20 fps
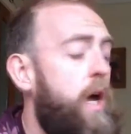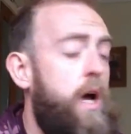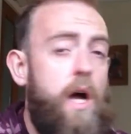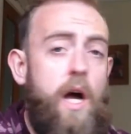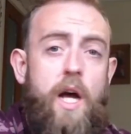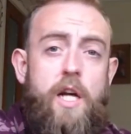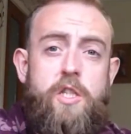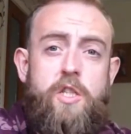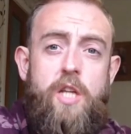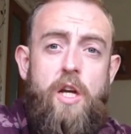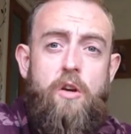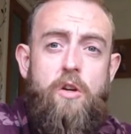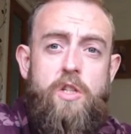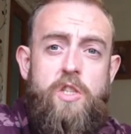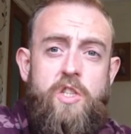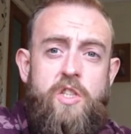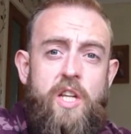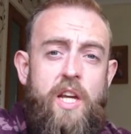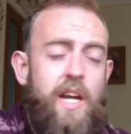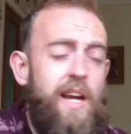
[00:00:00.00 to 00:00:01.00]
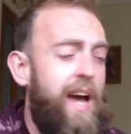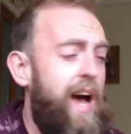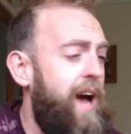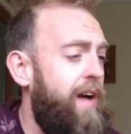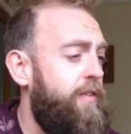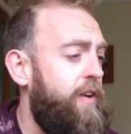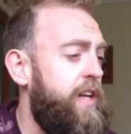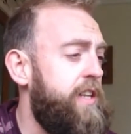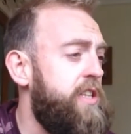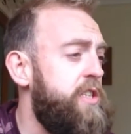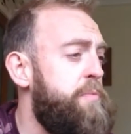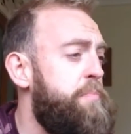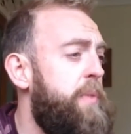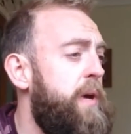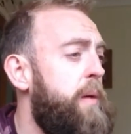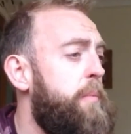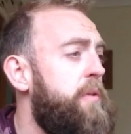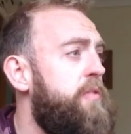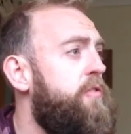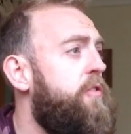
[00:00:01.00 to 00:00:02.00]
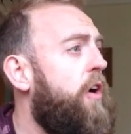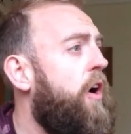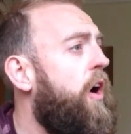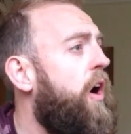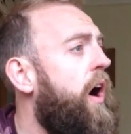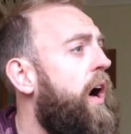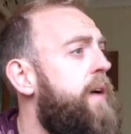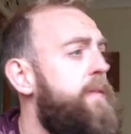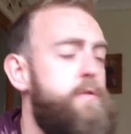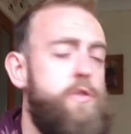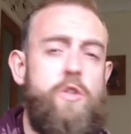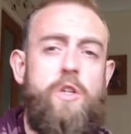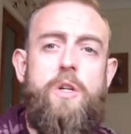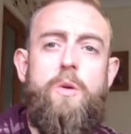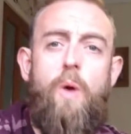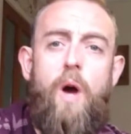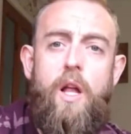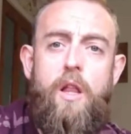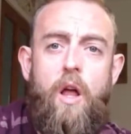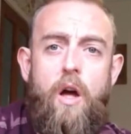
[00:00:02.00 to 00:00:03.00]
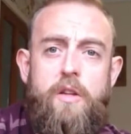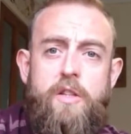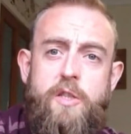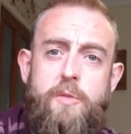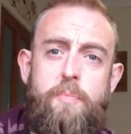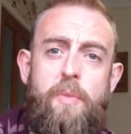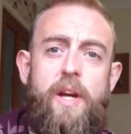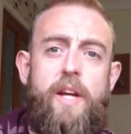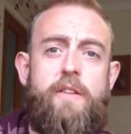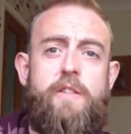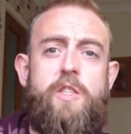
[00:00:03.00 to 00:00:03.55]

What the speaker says: Hashtag honesty, I've had this beer before. I've drunk quite a lot of this beer.